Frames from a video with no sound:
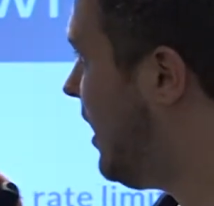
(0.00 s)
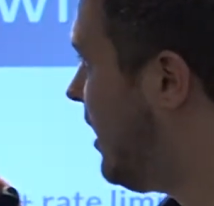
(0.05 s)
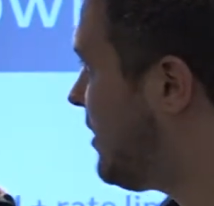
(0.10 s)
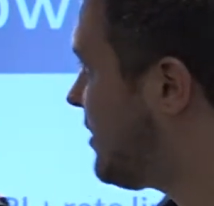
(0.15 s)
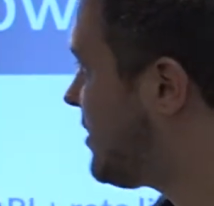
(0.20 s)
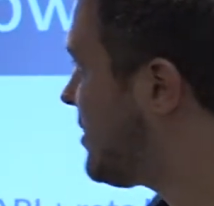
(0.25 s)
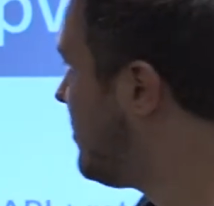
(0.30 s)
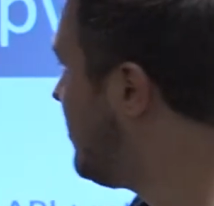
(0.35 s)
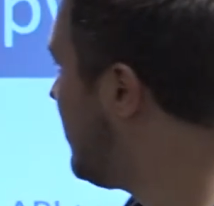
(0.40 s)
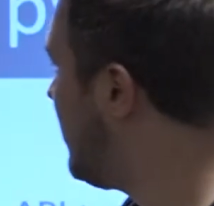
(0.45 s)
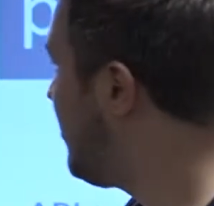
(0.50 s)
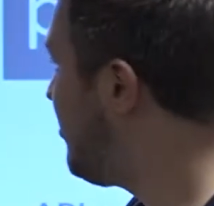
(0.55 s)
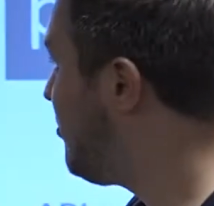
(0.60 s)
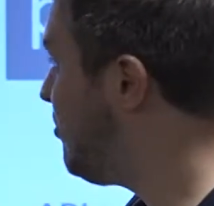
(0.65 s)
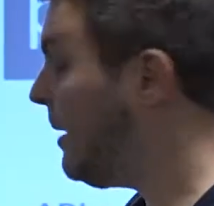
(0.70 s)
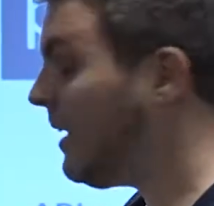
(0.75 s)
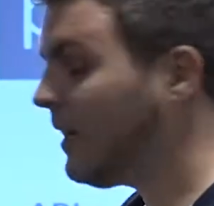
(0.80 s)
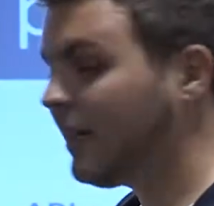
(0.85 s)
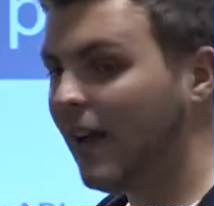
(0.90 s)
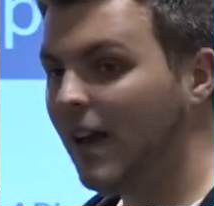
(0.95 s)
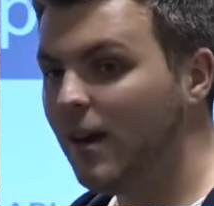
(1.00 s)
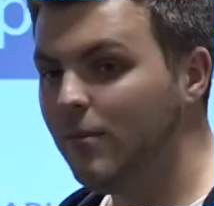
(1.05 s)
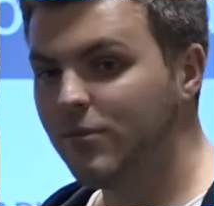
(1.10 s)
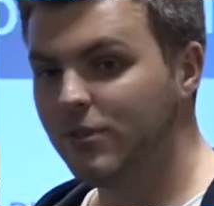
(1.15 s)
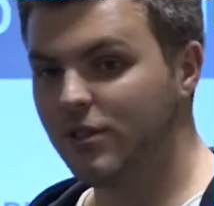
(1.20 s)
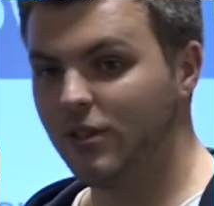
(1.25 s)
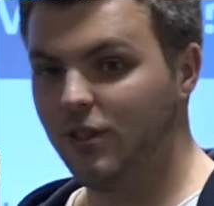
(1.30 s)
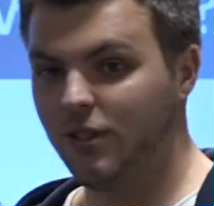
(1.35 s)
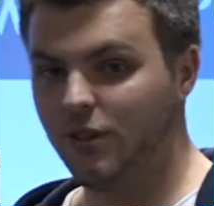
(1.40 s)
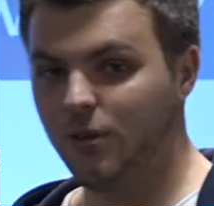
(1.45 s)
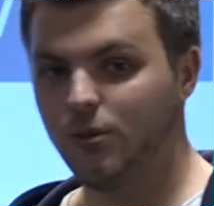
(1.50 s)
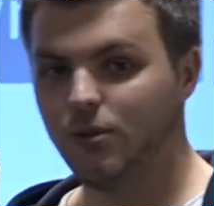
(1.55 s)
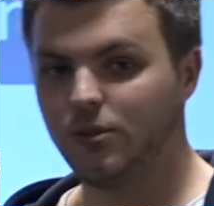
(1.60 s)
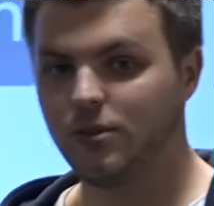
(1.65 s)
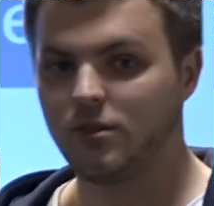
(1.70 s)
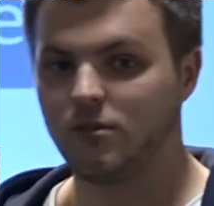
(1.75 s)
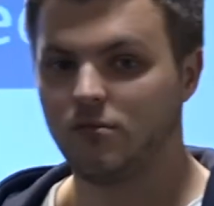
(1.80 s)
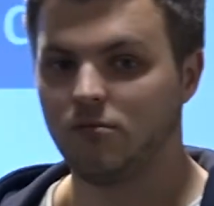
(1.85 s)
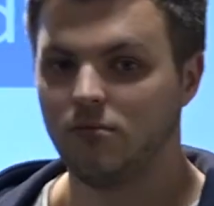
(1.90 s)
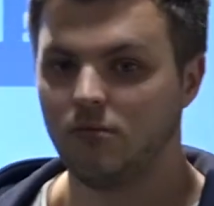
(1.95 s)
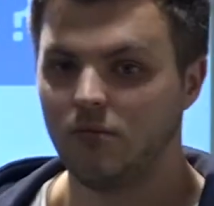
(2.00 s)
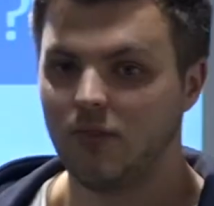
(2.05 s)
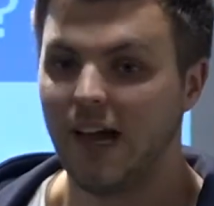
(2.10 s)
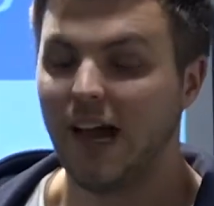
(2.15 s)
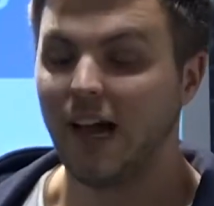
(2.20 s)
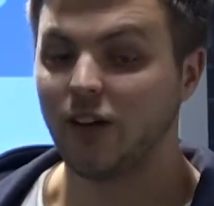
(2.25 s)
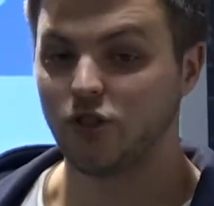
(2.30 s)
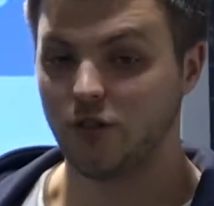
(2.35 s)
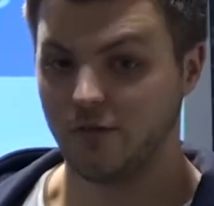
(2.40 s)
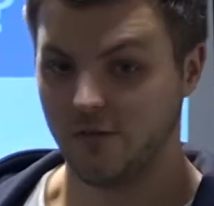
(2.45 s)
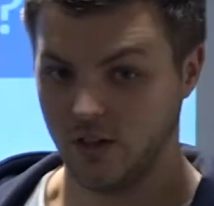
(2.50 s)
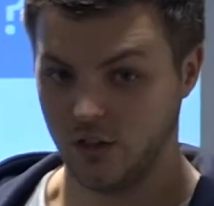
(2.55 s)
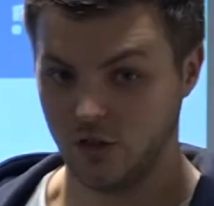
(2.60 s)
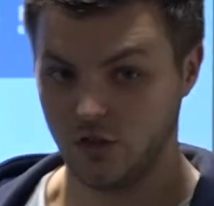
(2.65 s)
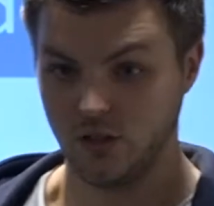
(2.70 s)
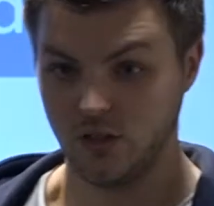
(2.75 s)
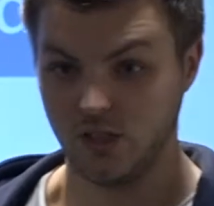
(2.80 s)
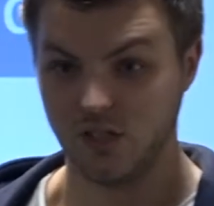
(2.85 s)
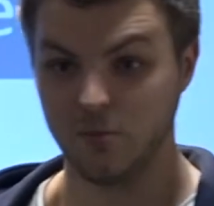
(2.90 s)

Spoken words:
Some big names that use Azure Functions